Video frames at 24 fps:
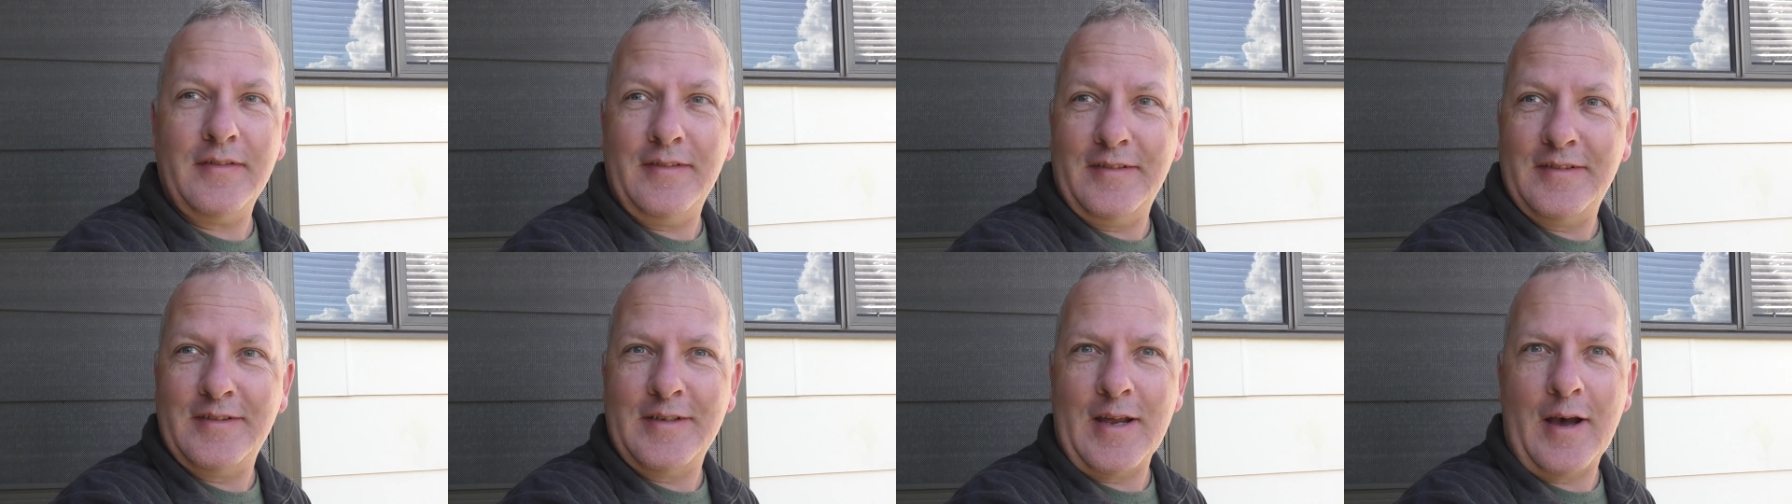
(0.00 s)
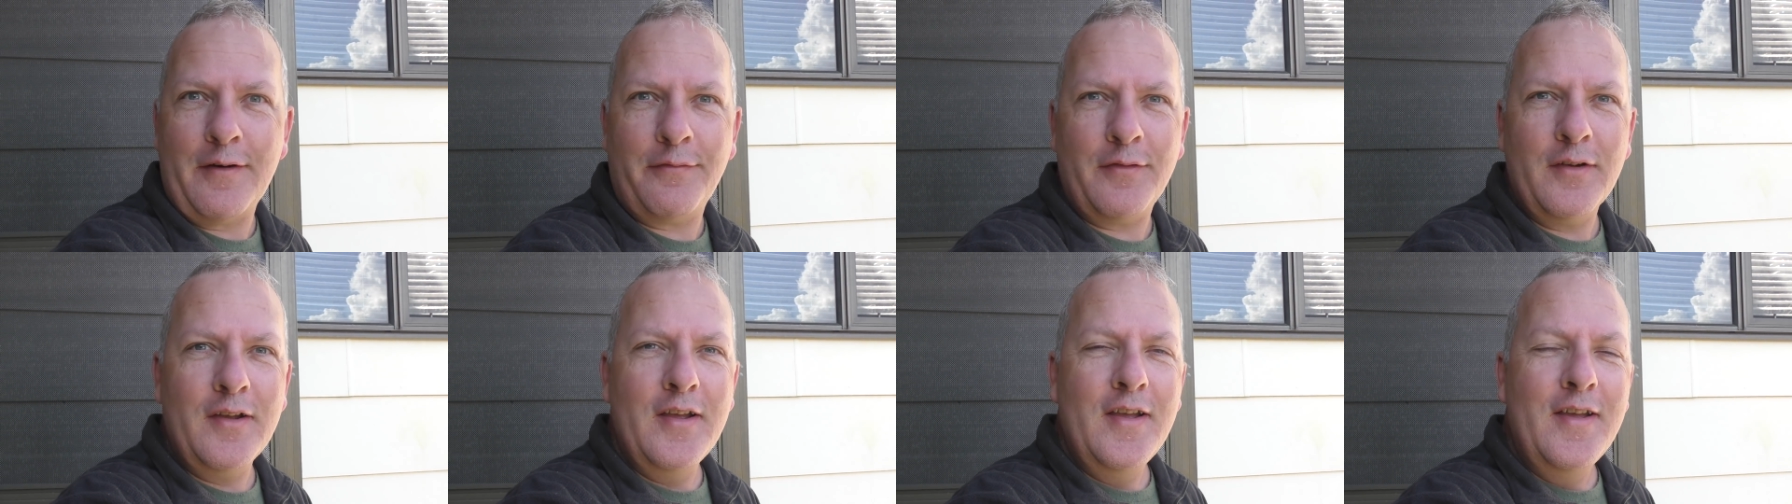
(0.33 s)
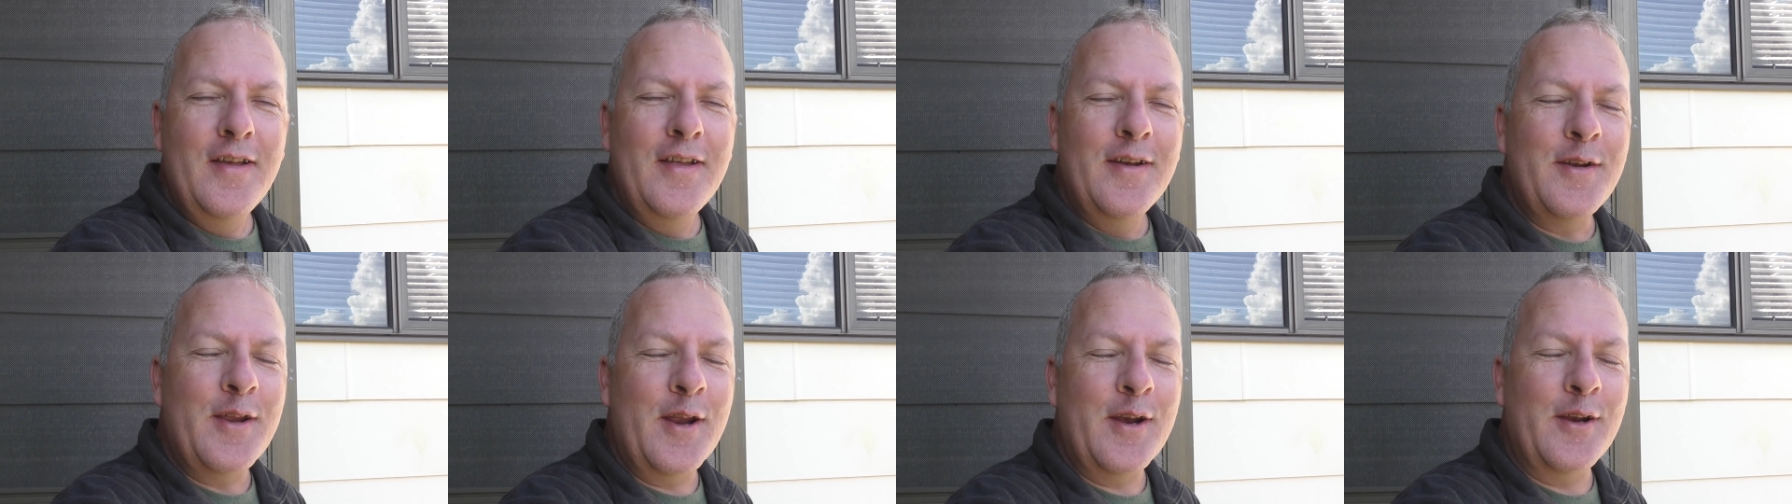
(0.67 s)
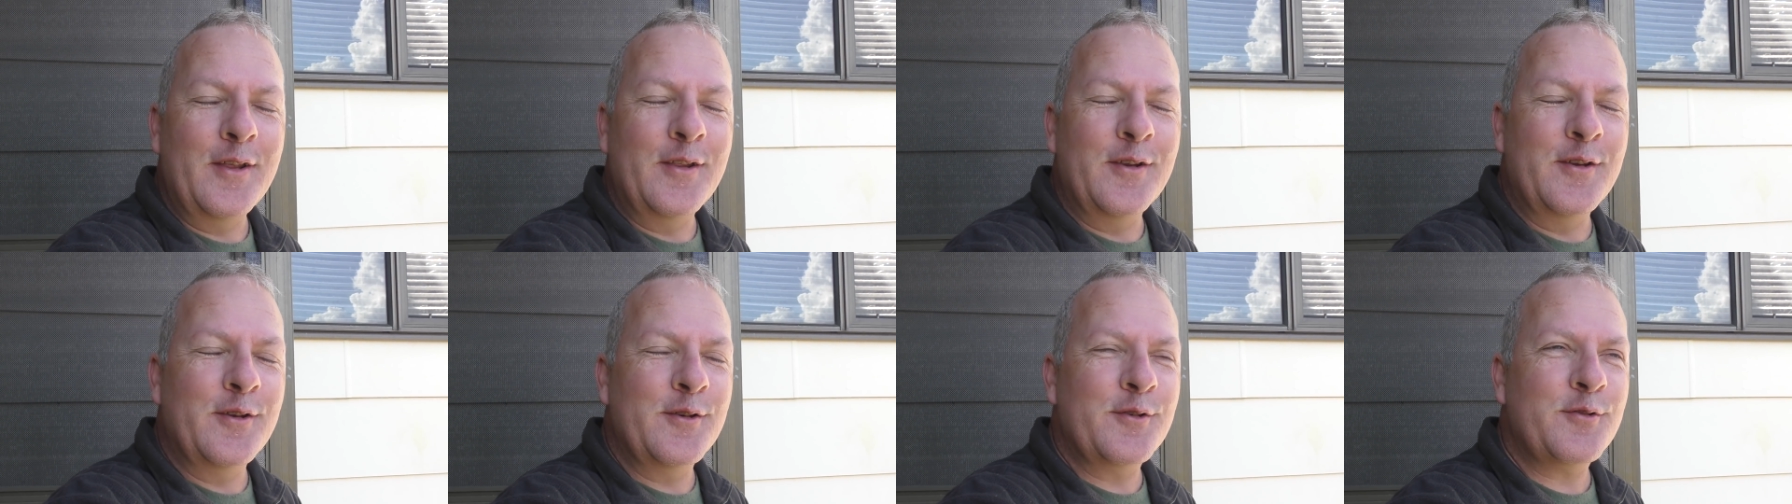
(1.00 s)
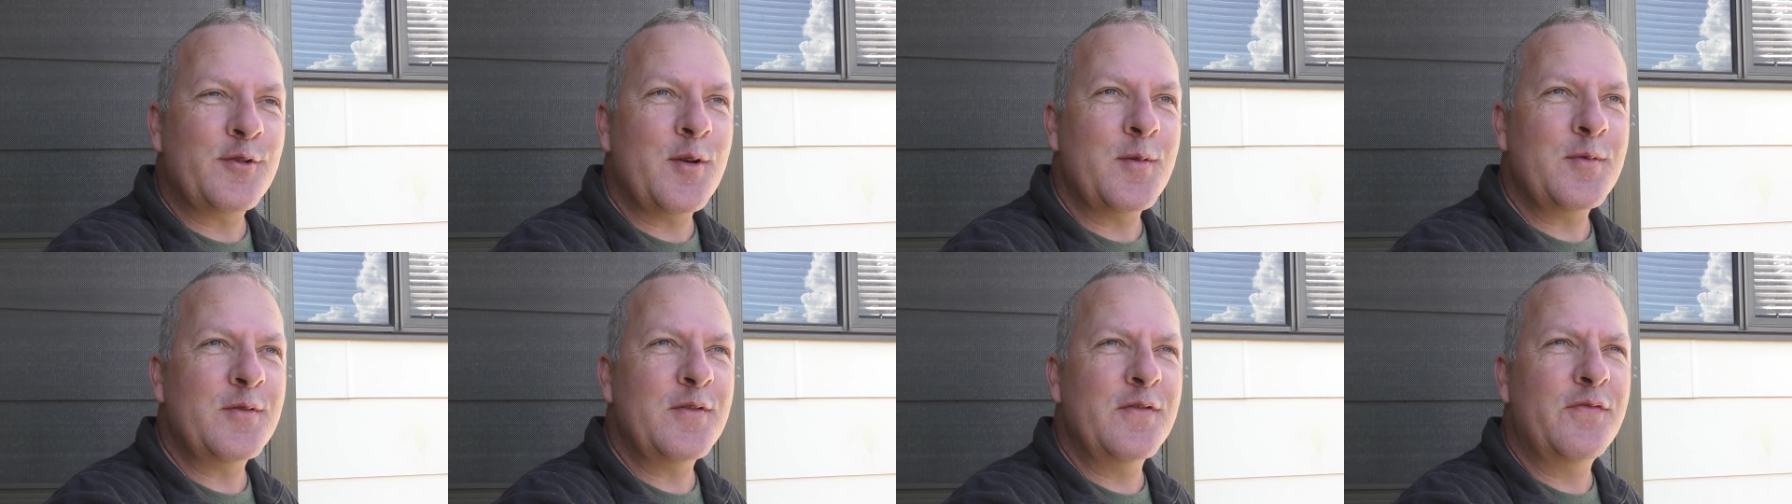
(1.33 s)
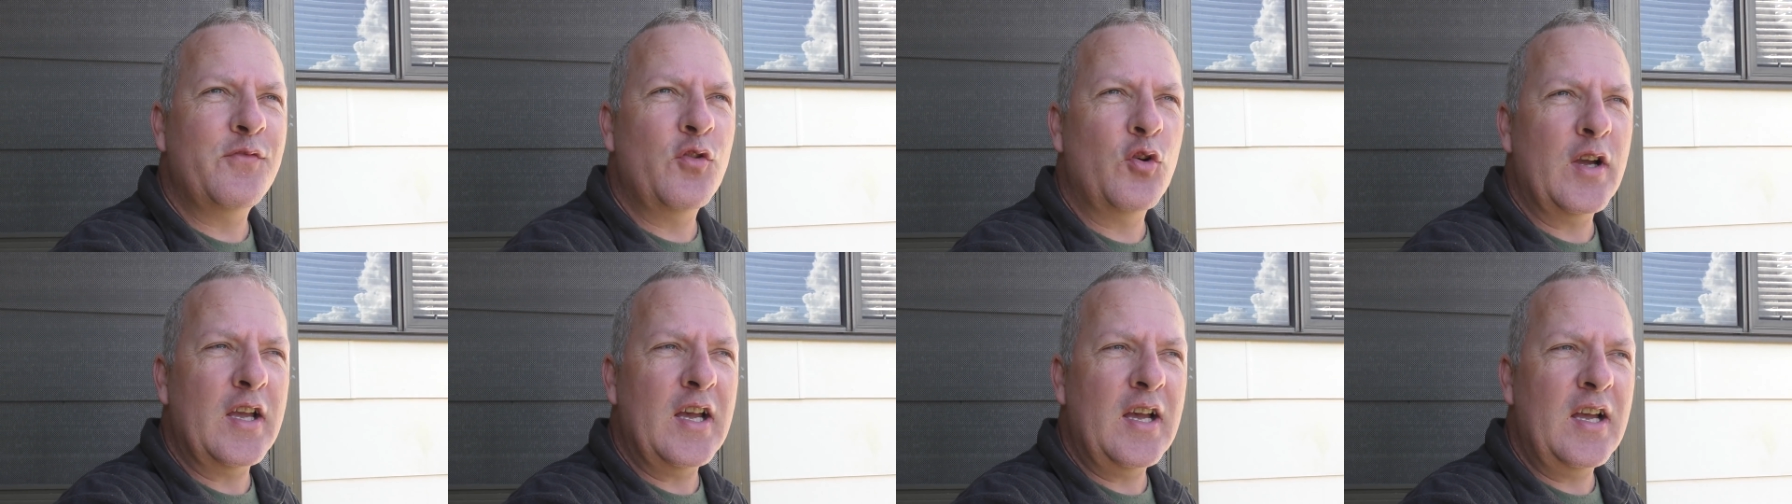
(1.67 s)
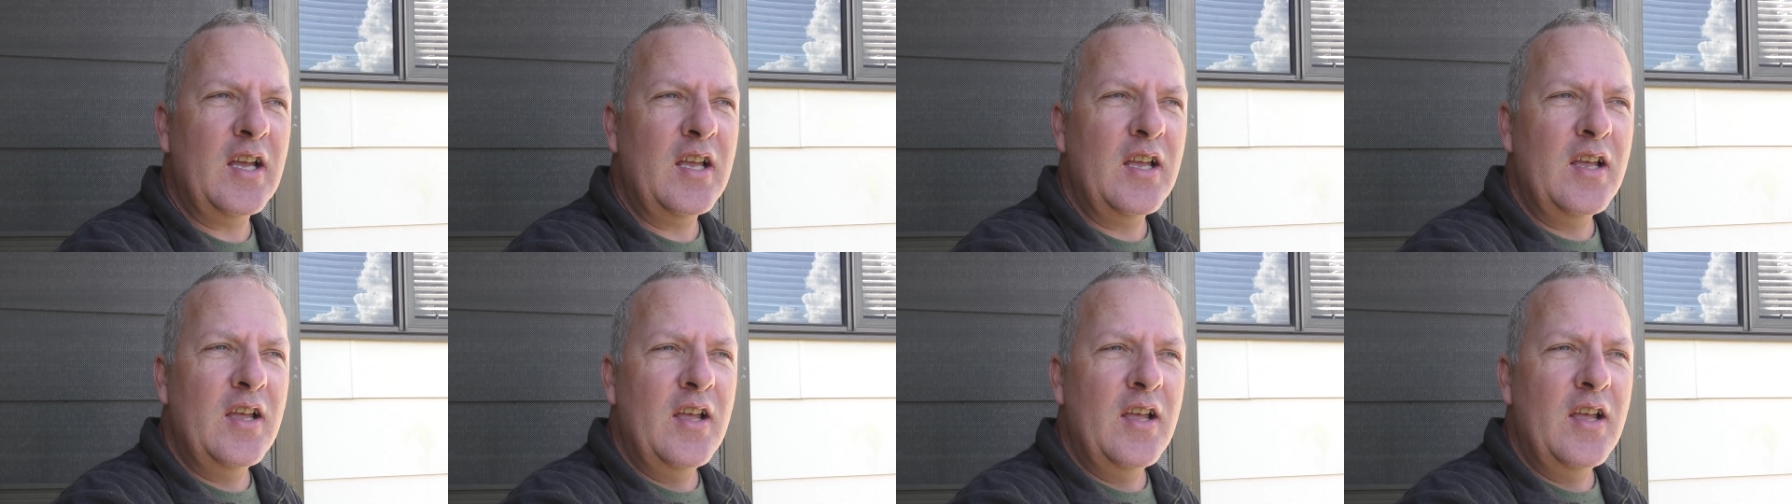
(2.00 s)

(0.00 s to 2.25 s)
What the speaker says: stuff down in the description for you.